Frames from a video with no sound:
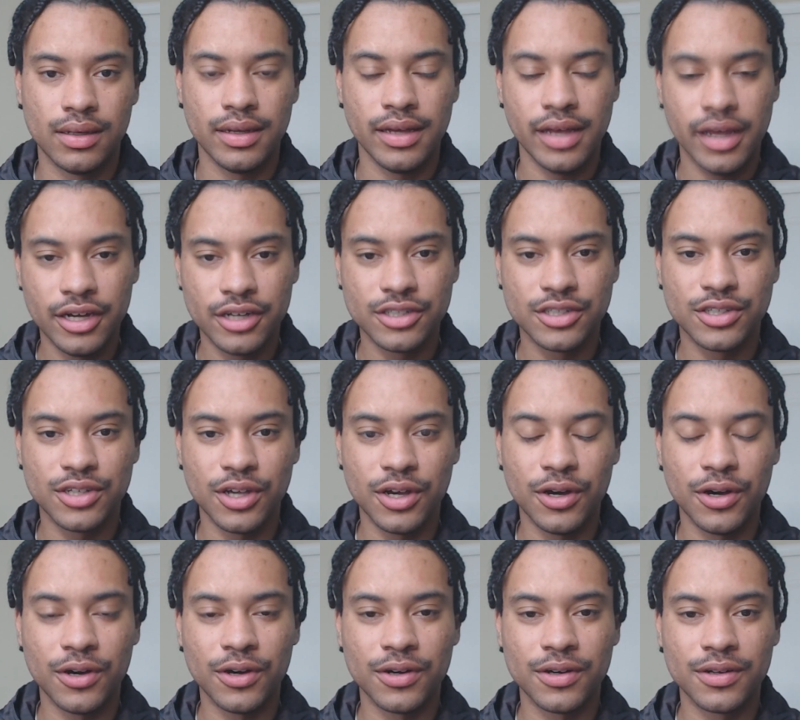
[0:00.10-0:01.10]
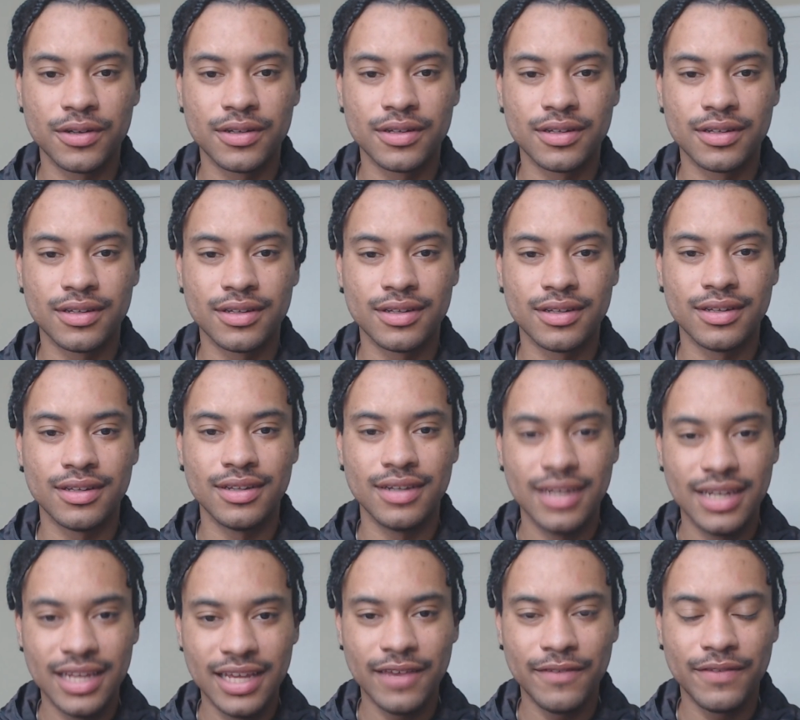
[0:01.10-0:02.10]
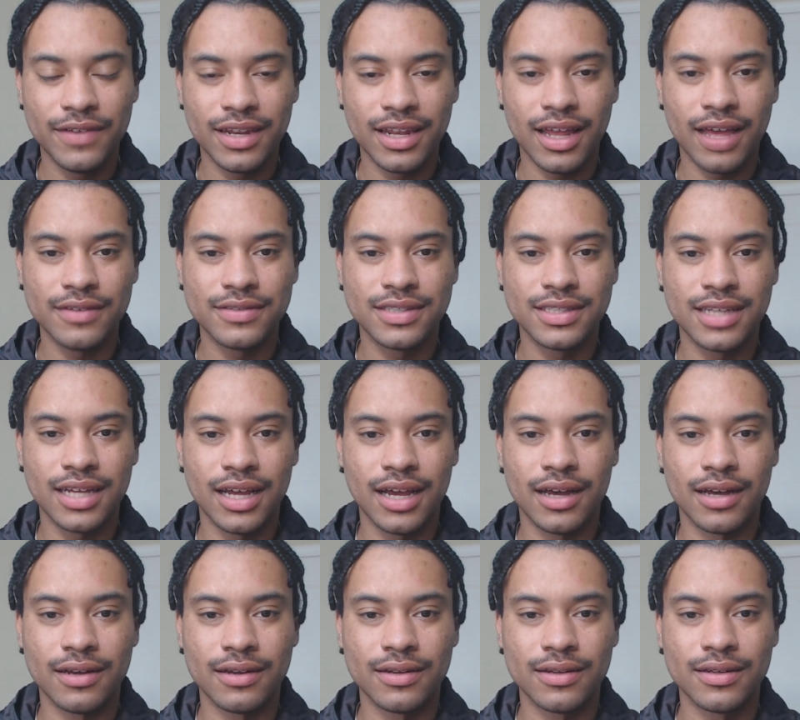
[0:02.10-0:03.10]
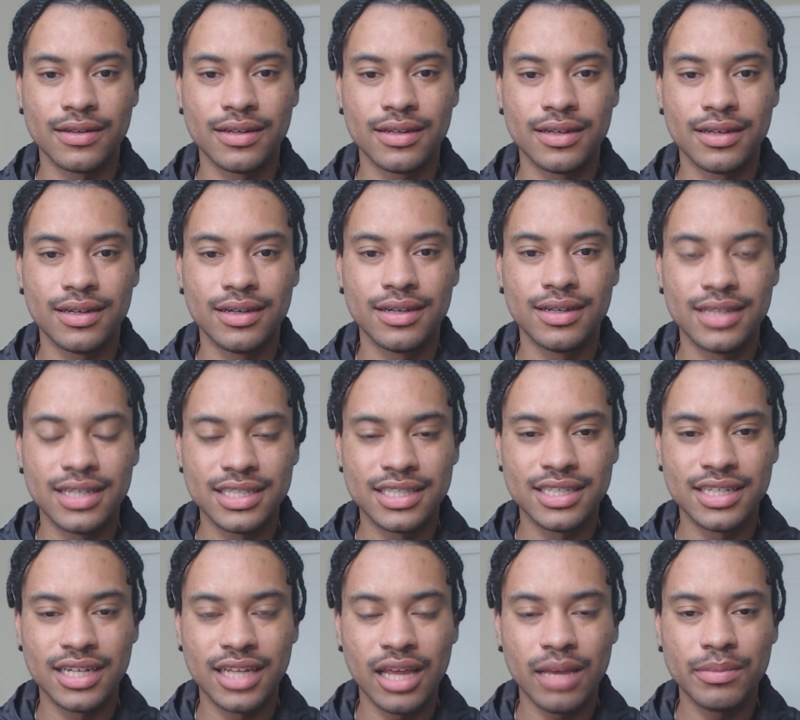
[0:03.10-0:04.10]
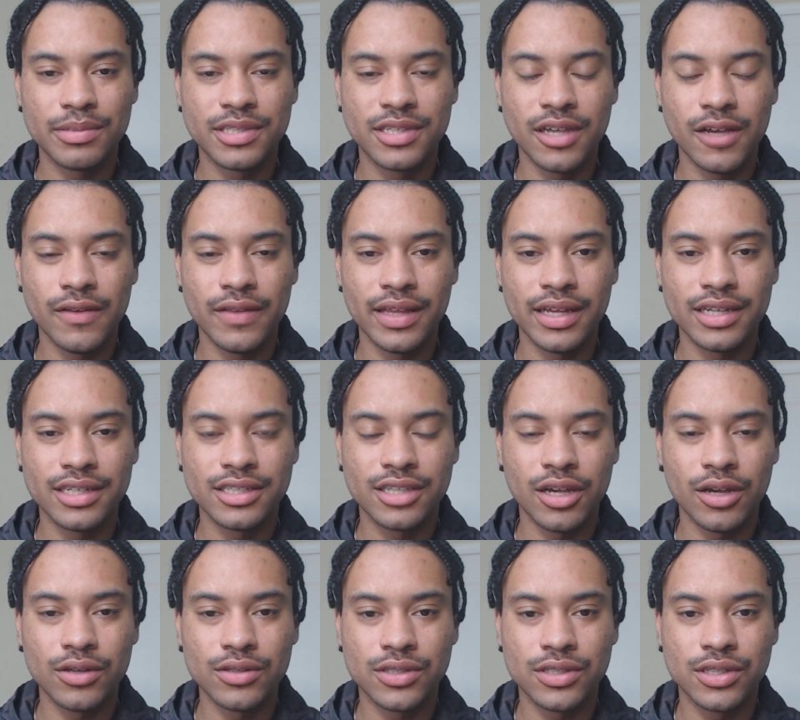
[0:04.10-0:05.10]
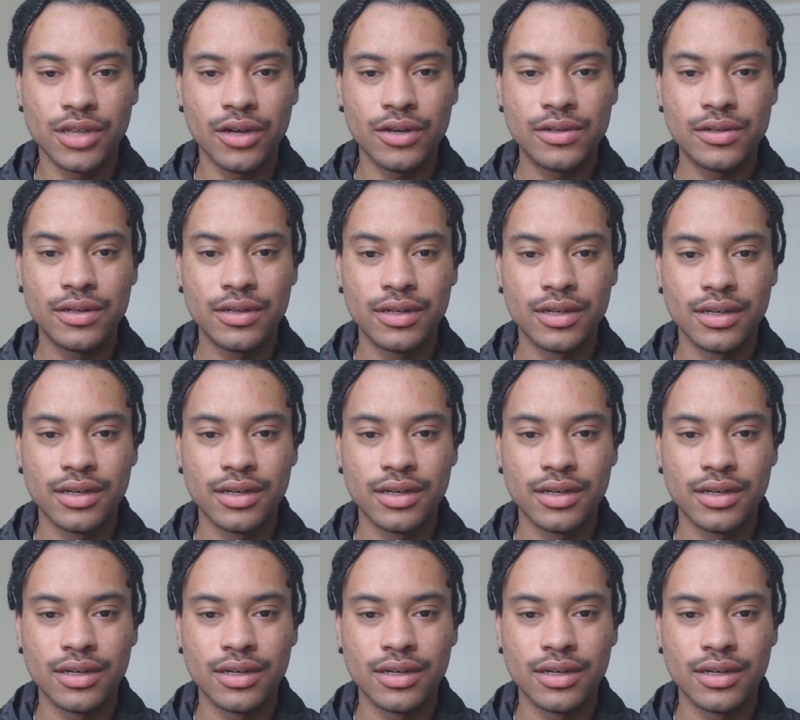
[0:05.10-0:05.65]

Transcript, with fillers: Innersole. Live your lifestyle. This is another episode of the Innersole Show.